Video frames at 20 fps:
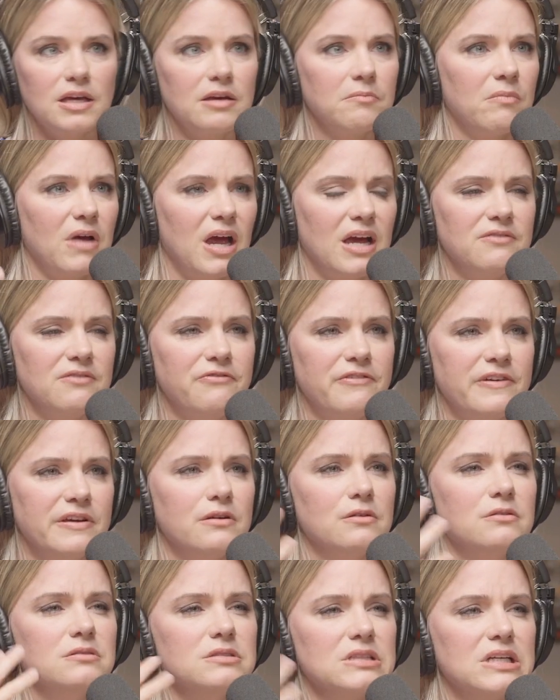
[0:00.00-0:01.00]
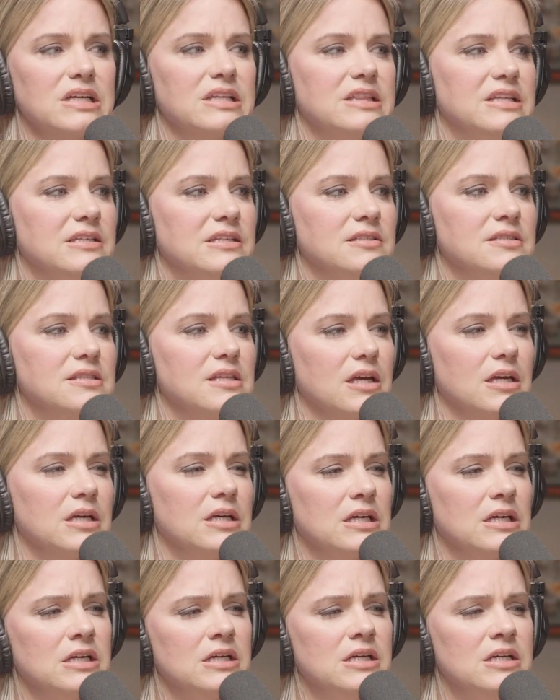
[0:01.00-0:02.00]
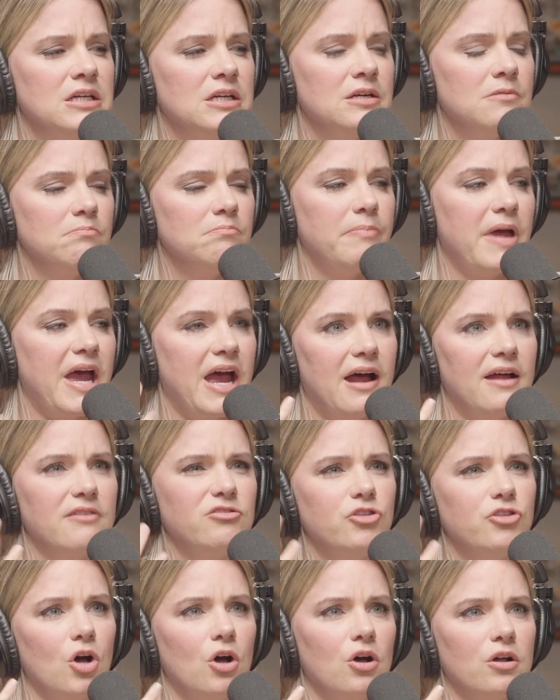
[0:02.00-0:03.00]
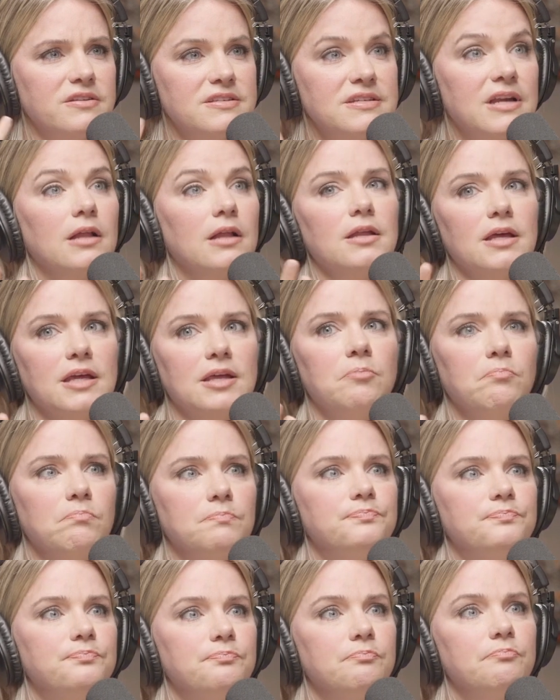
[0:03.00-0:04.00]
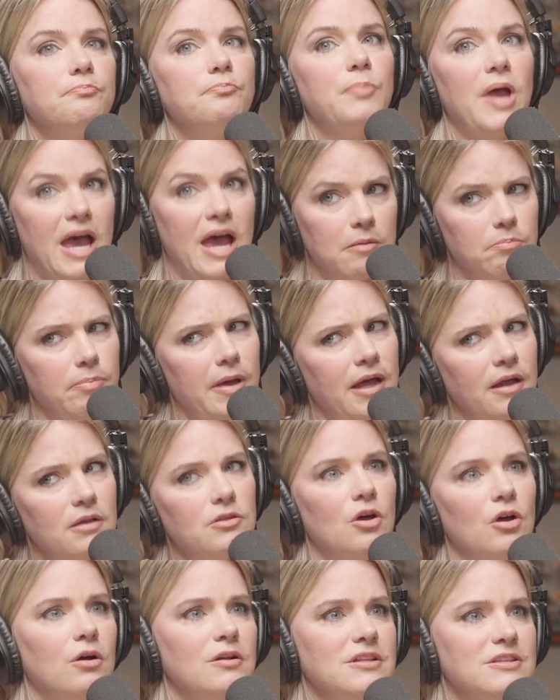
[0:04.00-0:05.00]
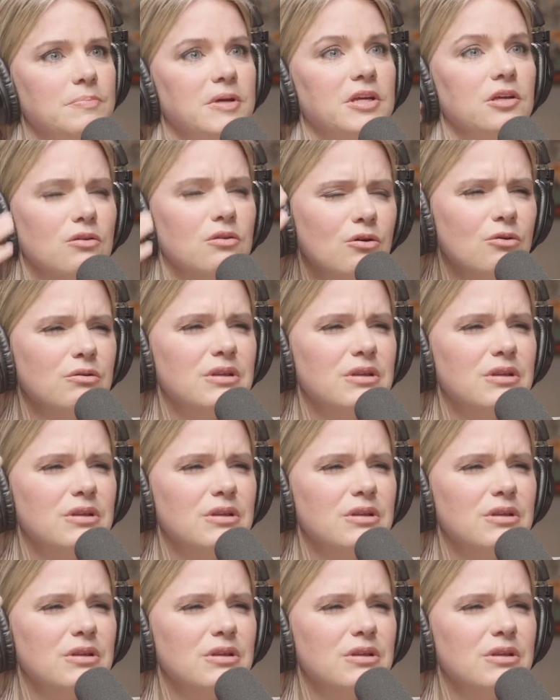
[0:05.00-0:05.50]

like I feel like these like bad thoughts, not like bad thoughts, but